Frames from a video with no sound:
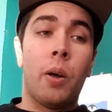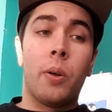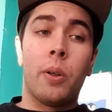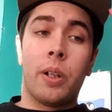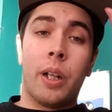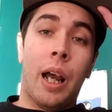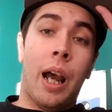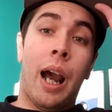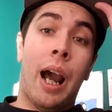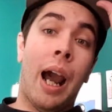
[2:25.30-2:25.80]
I
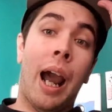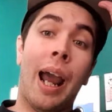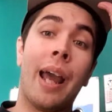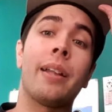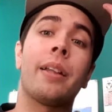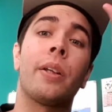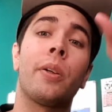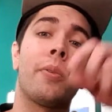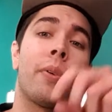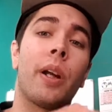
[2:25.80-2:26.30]
would
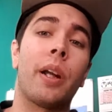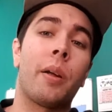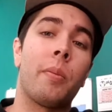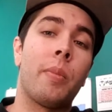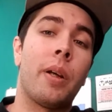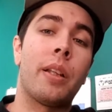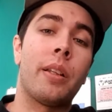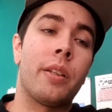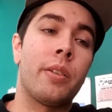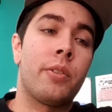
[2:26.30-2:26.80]
highly
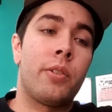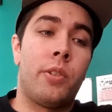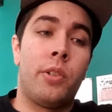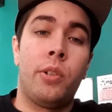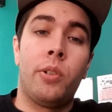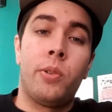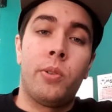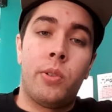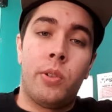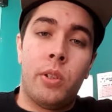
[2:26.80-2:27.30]
recommend this
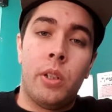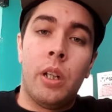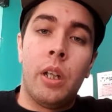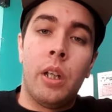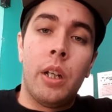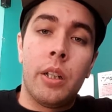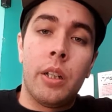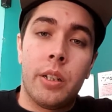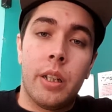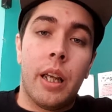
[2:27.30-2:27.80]
juice
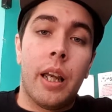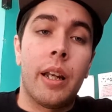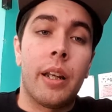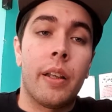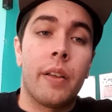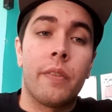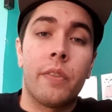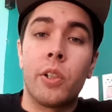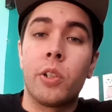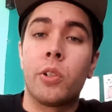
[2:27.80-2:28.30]
to
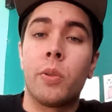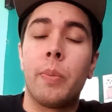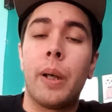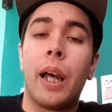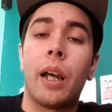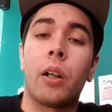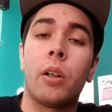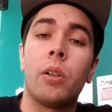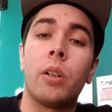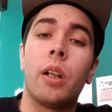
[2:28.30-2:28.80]
any of you
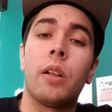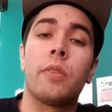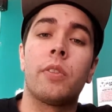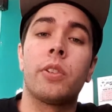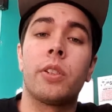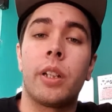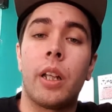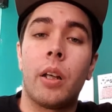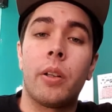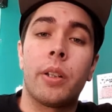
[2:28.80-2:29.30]
tobacco
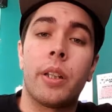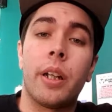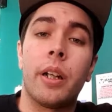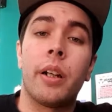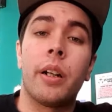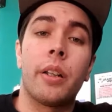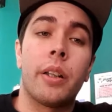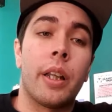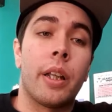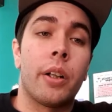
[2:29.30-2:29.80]
lovers out
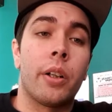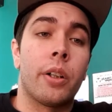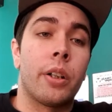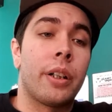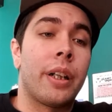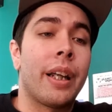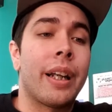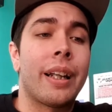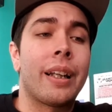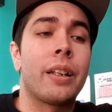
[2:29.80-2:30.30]
there that are
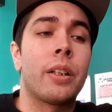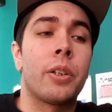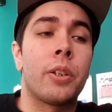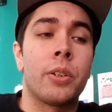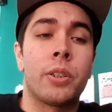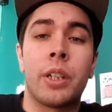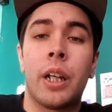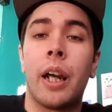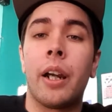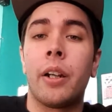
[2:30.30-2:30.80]
getting a
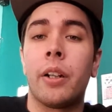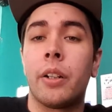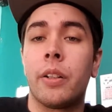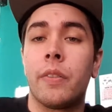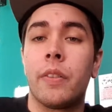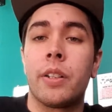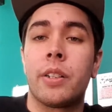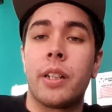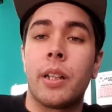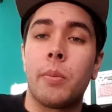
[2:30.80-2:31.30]
little tired
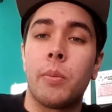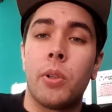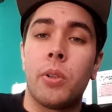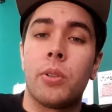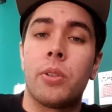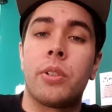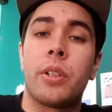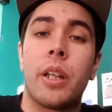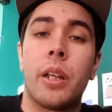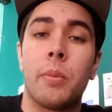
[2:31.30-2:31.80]
of the same
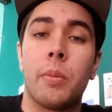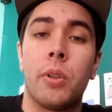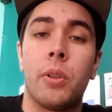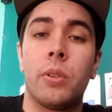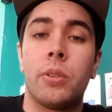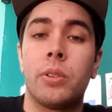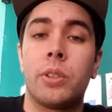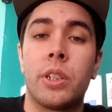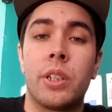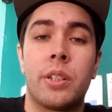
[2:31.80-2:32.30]
old, same
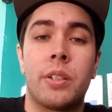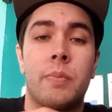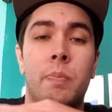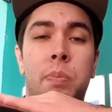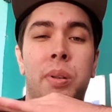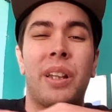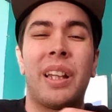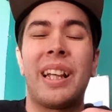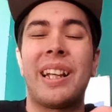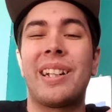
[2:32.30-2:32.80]
old, just
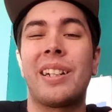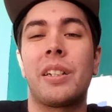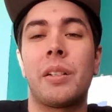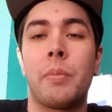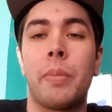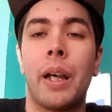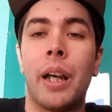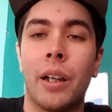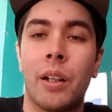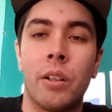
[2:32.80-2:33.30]
plain
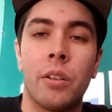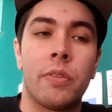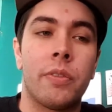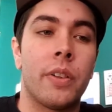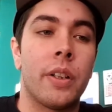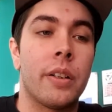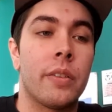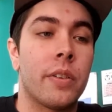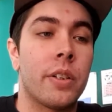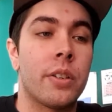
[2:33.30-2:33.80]
tobacco
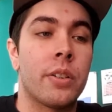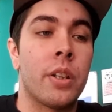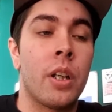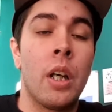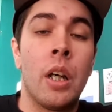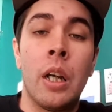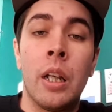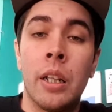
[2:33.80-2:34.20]
flavors.